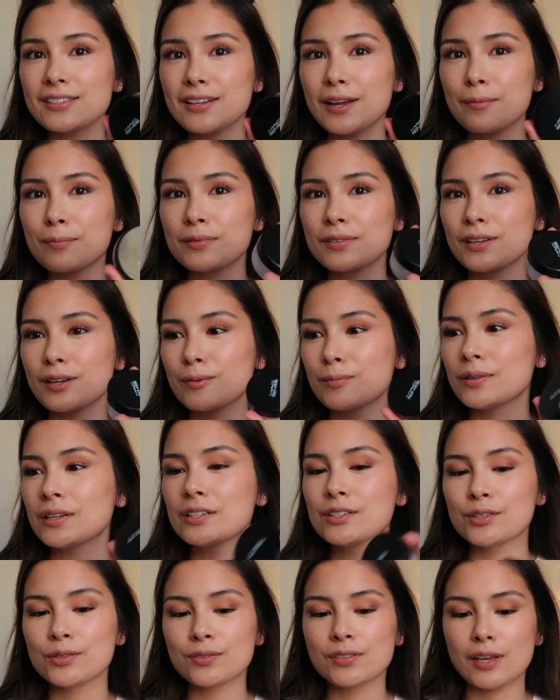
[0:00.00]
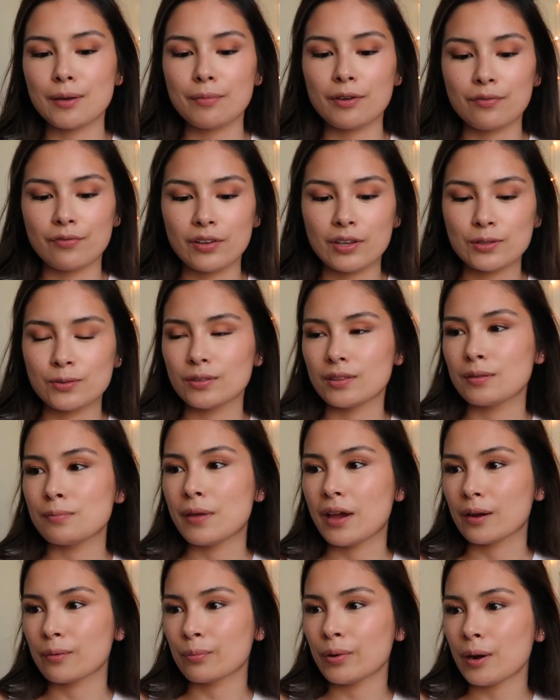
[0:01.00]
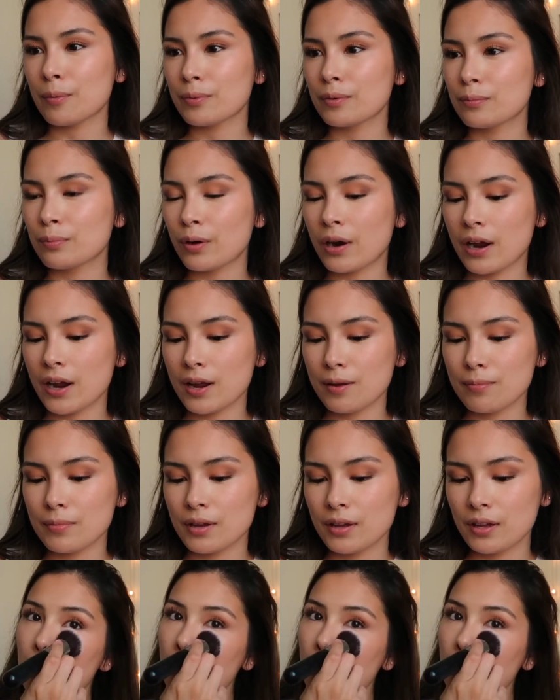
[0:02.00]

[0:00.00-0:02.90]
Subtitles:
step is going to be to set my face with the MAC Prep and Prime.